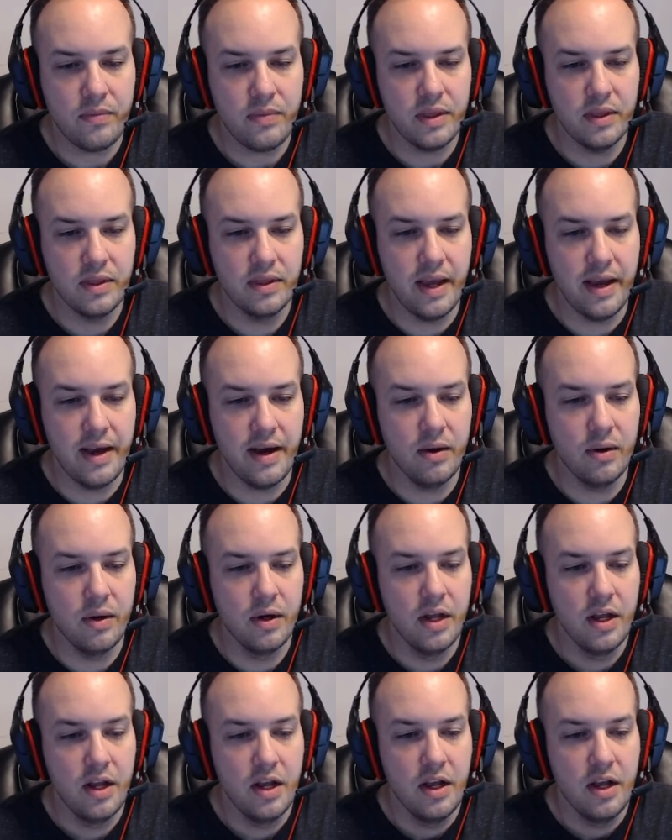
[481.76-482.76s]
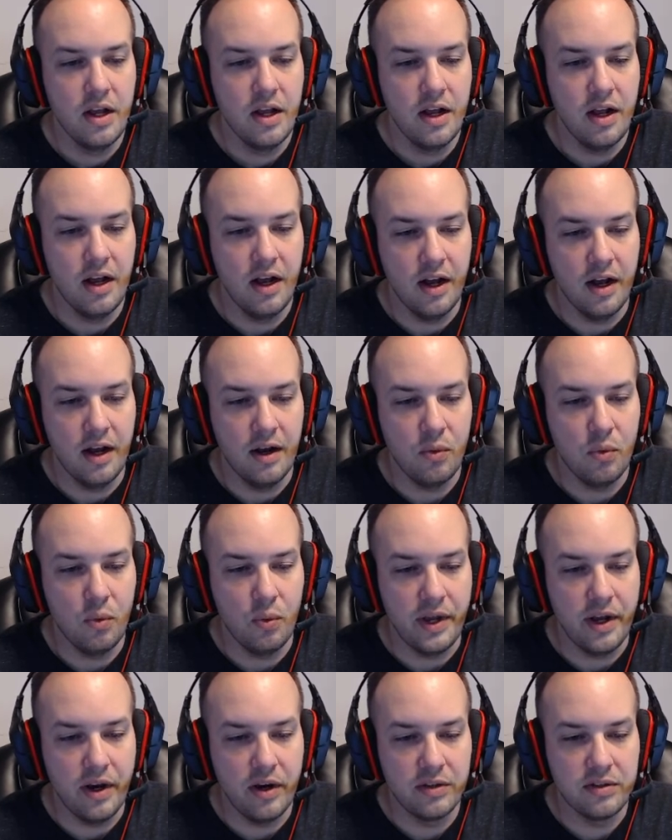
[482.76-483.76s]
Now,
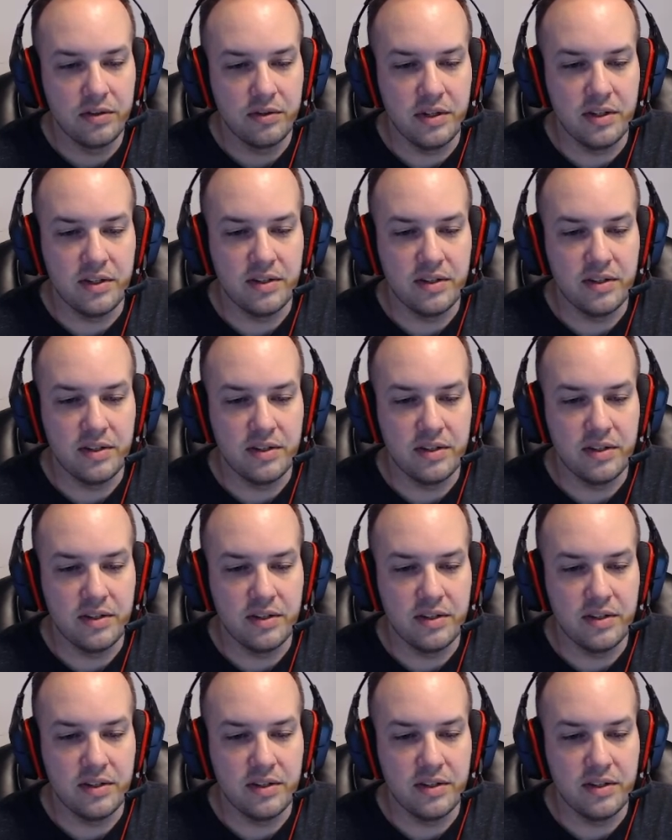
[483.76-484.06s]
we also did the